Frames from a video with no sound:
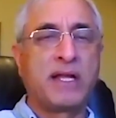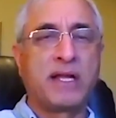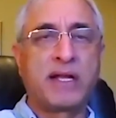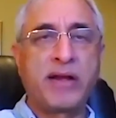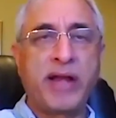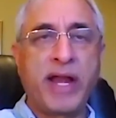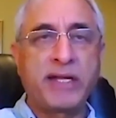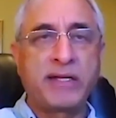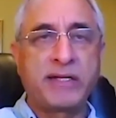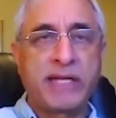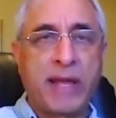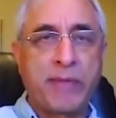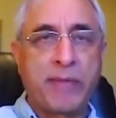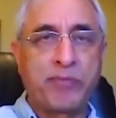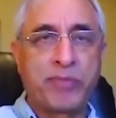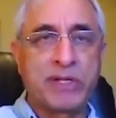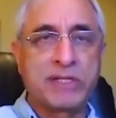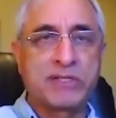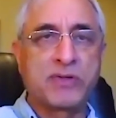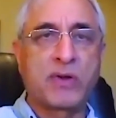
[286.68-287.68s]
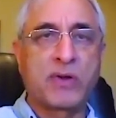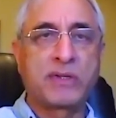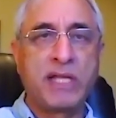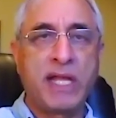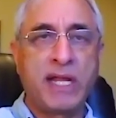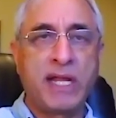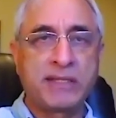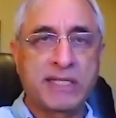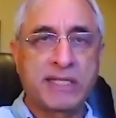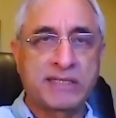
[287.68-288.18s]
great temples or
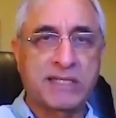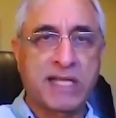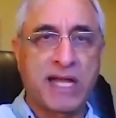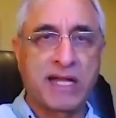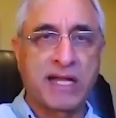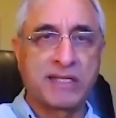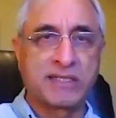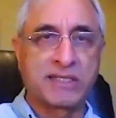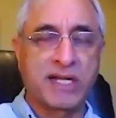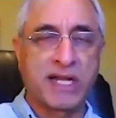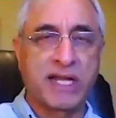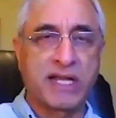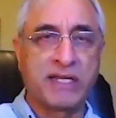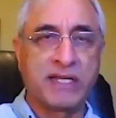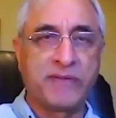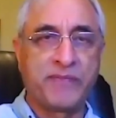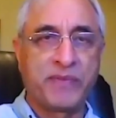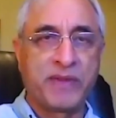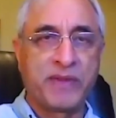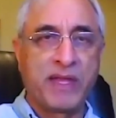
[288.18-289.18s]
tirthasthans, right?